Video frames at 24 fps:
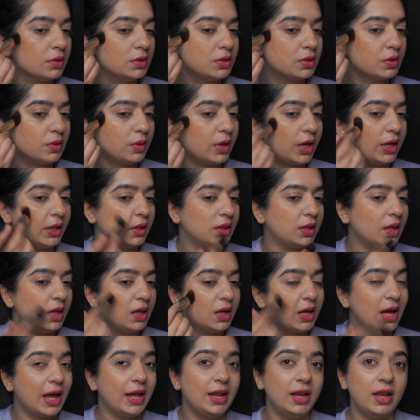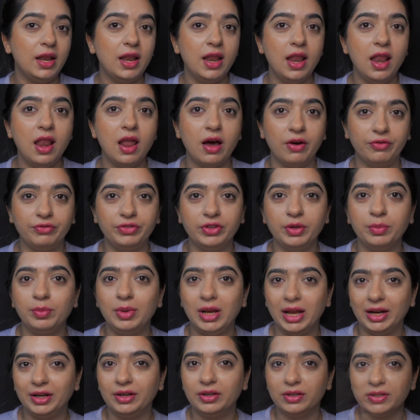So I think I love the
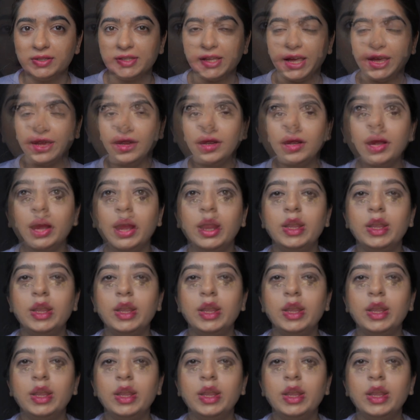blender side.